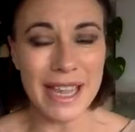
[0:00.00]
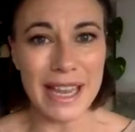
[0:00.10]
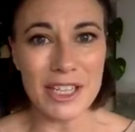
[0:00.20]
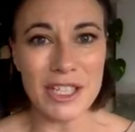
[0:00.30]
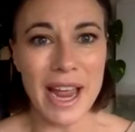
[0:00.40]

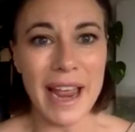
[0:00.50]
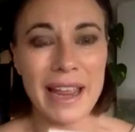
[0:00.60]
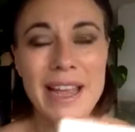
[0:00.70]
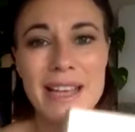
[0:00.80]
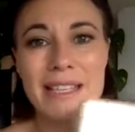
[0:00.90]
each day.
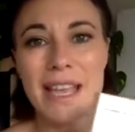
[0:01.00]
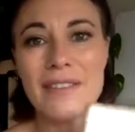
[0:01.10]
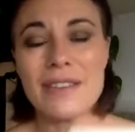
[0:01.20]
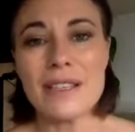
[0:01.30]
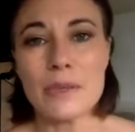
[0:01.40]

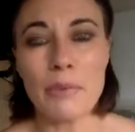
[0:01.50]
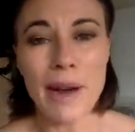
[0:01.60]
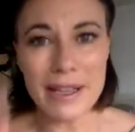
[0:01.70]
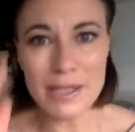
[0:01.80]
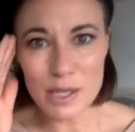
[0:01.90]
Savers is a
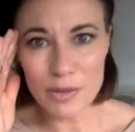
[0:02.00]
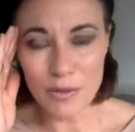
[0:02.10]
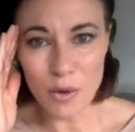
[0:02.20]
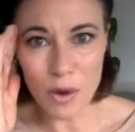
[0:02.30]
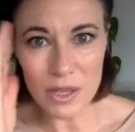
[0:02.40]
practice
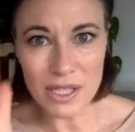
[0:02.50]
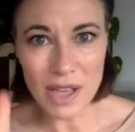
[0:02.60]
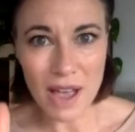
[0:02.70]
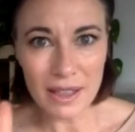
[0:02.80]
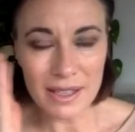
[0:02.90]
for
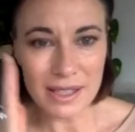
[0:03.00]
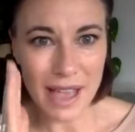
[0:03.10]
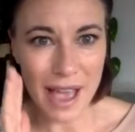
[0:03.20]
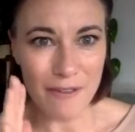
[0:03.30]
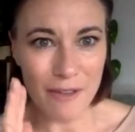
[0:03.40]
silence,
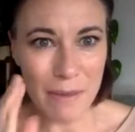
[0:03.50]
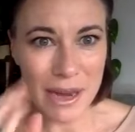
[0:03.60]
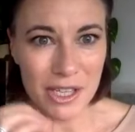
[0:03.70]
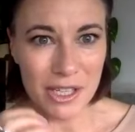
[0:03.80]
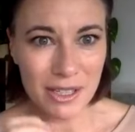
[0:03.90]

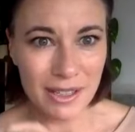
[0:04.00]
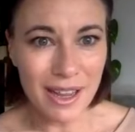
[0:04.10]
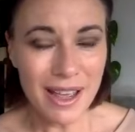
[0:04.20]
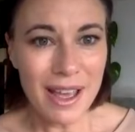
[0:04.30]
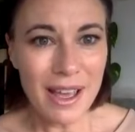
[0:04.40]
affirmation,
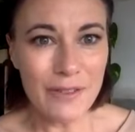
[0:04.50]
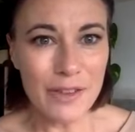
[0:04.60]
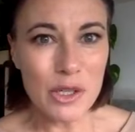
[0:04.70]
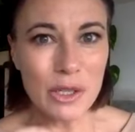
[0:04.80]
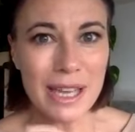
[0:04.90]
a
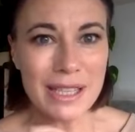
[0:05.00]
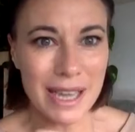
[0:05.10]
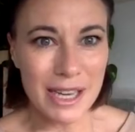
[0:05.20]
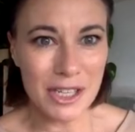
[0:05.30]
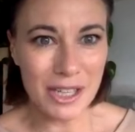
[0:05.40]

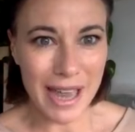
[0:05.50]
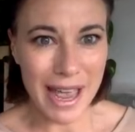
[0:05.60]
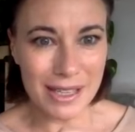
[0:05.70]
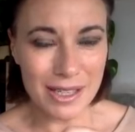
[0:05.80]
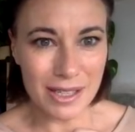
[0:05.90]
visualization,
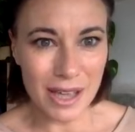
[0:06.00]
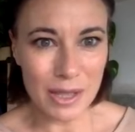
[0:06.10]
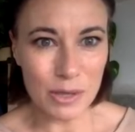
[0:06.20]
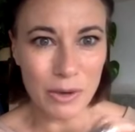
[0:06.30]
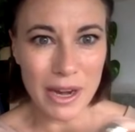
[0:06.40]

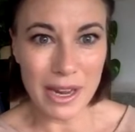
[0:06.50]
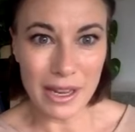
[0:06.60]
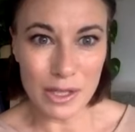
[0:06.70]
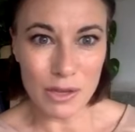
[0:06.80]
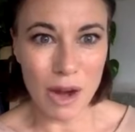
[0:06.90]
exercise, reading, and
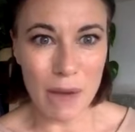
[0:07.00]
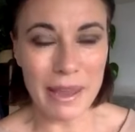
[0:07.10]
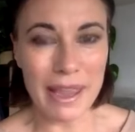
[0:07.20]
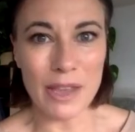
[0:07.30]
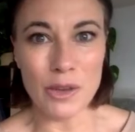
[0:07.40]

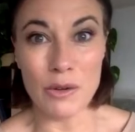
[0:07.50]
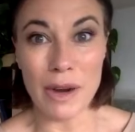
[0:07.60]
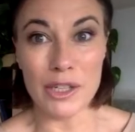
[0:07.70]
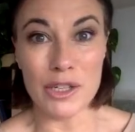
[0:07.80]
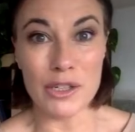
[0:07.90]
scribing in your
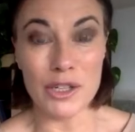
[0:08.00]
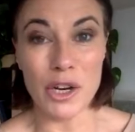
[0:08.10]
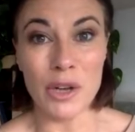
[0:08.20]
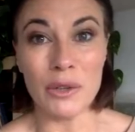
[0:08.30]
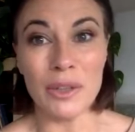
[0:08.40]
gratitude
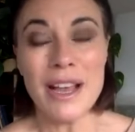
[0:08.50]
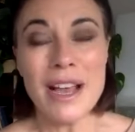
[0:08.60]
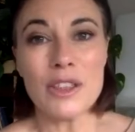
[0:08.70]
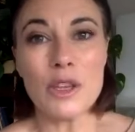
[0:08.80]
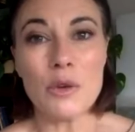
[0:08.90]
journal.
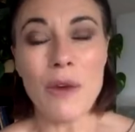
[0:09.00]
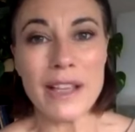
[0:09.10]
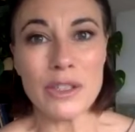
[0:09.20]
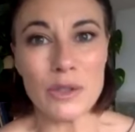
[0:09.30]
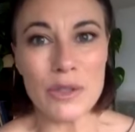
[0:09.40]
The great
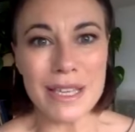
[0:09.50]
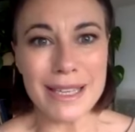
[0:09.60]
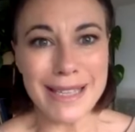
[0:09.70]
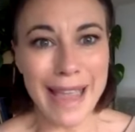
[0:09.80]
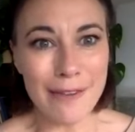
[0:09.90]
news
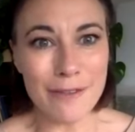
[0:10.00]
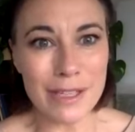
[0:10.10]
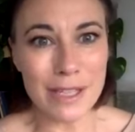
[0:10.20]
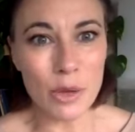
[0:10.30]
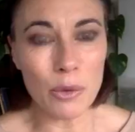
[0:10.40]
is every
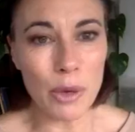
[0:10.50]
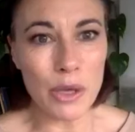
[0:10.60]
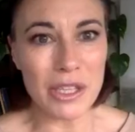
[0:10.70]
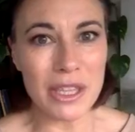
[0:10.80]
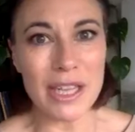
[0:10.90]
single
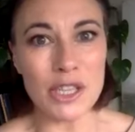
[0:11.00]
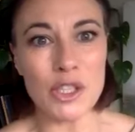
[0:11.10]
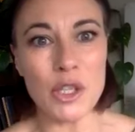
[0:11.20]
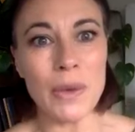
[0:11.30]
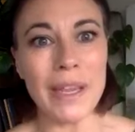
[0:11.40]
person that is
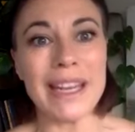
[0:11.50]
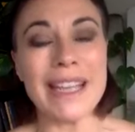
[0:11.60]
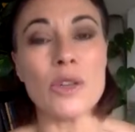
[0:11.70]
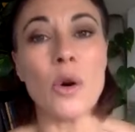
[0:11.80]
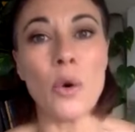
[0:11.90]
doing it
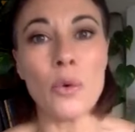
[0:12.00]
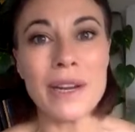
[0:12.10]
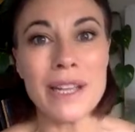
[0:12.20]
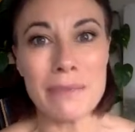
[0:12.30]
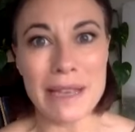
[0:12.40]
is
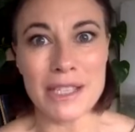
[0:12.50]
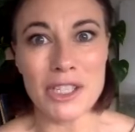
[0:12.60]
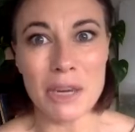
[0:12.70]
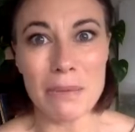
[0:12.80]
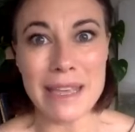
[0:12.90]
already
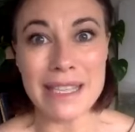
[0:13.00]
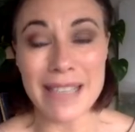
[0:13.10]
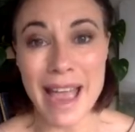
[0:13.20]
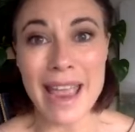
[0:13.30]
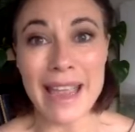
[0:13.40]
messaging me
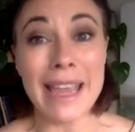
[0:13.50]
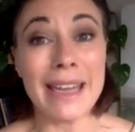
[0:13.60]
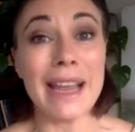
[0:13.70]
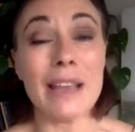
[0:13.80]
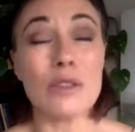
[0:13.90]
saying
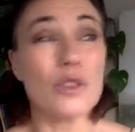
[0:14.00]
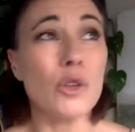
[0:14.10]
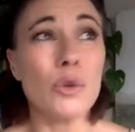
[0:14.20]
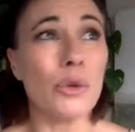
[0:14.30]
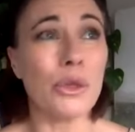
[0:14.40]
in
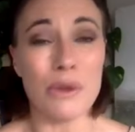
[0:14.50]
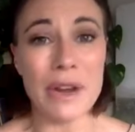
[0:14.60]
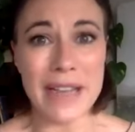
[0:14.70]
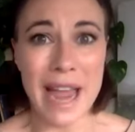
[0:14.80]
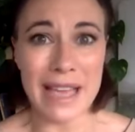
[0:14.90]
two or three
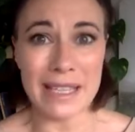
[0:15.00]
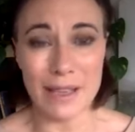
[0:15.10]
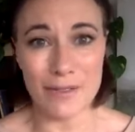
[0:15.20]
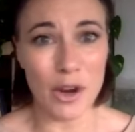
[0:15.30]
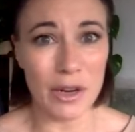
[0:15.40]
days,
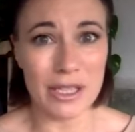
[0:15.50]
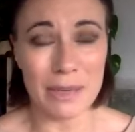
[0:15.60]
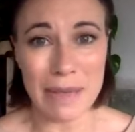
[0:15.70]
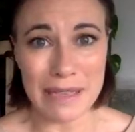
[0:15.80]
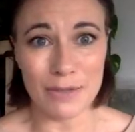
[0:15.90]
they've noticed a
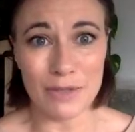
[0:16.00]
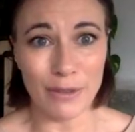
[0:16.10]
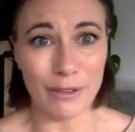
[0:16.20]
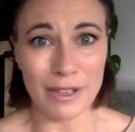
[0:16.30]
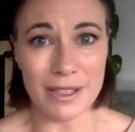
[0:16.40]
massive
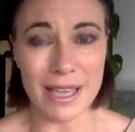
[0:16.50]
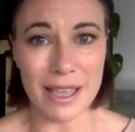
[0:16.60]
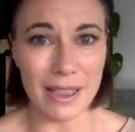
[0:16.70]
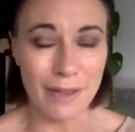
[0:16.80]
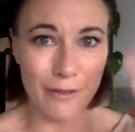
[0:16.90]
difference in
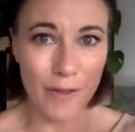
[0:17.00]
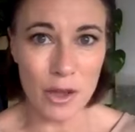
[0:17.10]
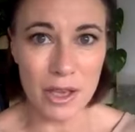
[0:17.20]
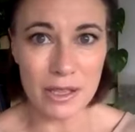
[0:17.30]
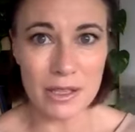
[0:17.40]
their
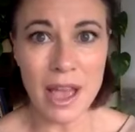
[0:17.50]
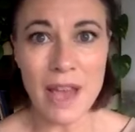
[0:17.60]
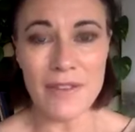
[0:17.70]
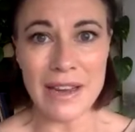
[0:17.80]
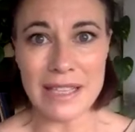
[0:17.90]
focus,
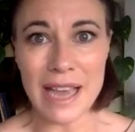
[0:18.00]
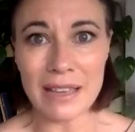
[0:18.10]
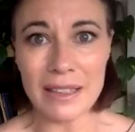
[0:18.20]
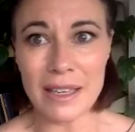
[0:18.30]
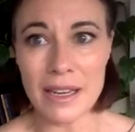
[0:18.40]

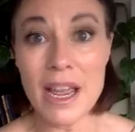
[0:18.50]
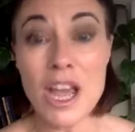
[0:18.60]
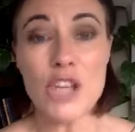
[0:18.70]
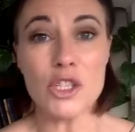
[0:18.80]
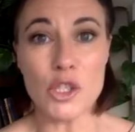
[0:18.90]
vitality,
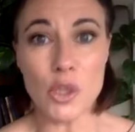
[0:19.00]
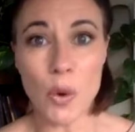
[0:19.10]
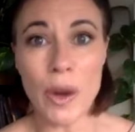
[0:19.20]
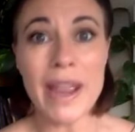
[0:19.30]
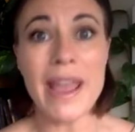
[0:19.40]

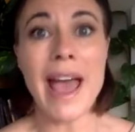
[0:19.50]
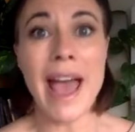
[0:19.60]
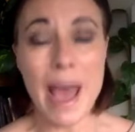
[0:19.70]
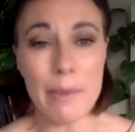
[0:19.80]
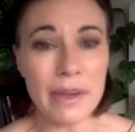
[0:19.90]
joy,
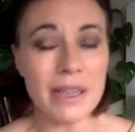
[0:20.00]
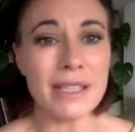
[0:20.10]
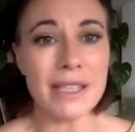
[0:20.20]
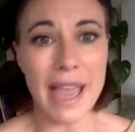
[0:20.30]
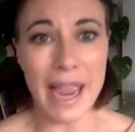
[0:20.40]

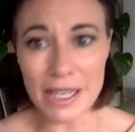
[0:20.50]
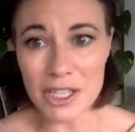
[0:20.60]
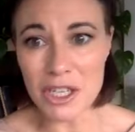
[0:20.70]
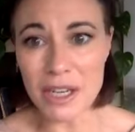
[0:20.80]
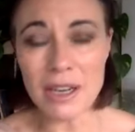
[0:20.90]
happiness,
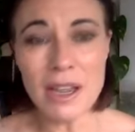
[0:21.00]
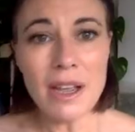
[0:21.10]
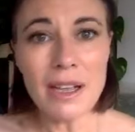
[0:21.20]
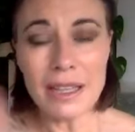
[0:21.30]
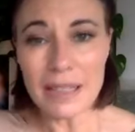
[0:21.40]
energy,
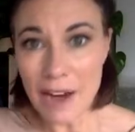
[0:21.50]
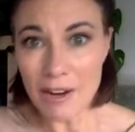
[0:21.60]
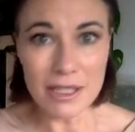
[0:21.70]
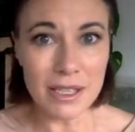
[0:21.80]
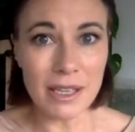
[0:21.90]

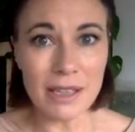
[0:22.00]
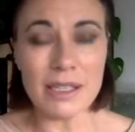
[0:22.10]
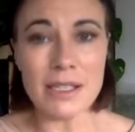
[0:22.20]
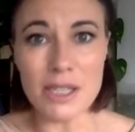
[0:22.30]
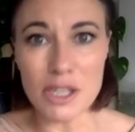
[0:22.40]
clarity,
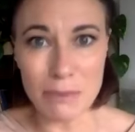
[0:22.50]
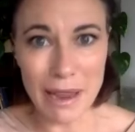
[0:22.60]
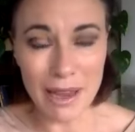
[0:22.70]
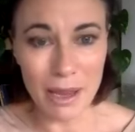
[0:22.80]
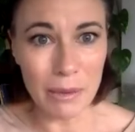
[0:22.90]
decision
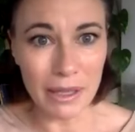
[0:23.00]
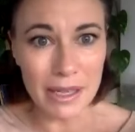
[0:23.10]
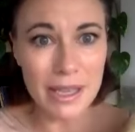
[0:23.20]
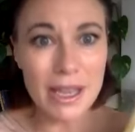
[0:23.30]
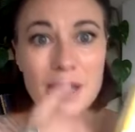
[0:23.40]
making
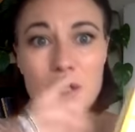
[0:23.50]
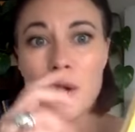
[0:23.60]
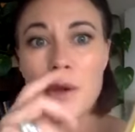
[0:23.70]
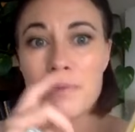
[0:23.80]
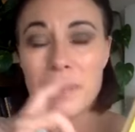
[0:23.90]
ability.
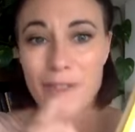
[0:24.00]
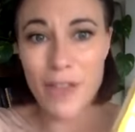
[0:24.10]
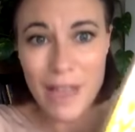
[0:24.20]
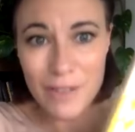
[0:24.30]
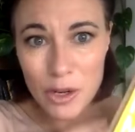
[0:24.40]
So if you
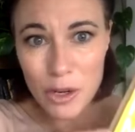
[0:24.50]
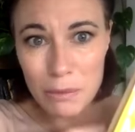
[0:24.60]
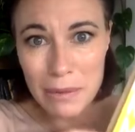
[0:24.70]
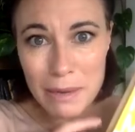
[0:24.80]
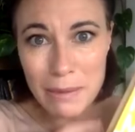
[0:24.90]
haven't heard
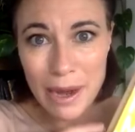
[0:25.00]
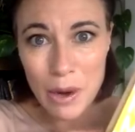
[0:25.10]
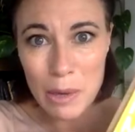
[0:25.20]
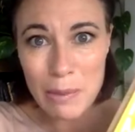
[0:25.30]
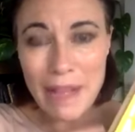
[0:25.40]
me bang
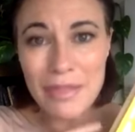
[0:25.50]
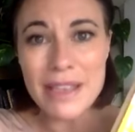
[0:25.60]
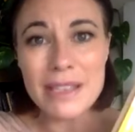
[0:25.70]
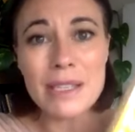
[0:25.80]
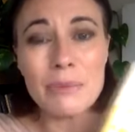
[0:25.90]
on about
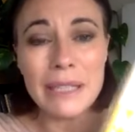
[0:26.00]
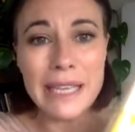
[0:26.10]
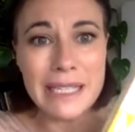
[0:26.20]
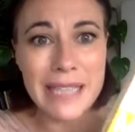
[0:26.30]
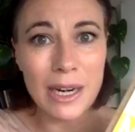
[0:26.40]
this,
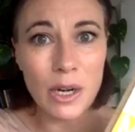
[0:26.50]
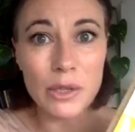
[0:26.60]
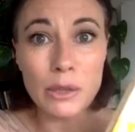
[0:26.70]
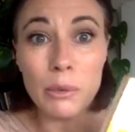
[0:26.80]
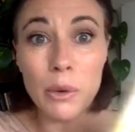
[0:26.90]
please download
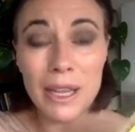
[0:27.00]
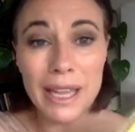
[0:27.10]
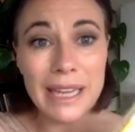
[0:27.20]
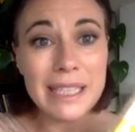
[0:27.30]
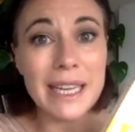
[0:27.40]
the book,
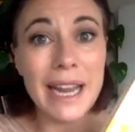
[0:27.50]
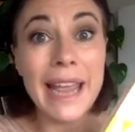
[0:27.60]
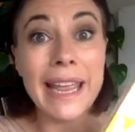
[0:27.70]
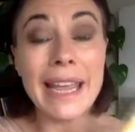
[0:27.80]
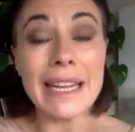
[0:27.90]
get it today,
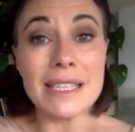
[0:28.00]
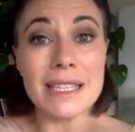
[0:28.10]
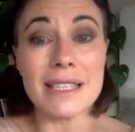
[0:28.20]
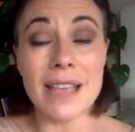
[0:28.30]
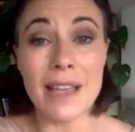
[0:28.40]
and get into
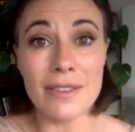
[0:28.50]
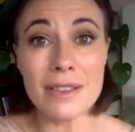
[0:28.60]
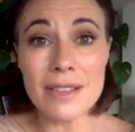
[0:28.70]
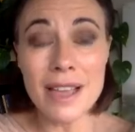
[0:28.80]
Savers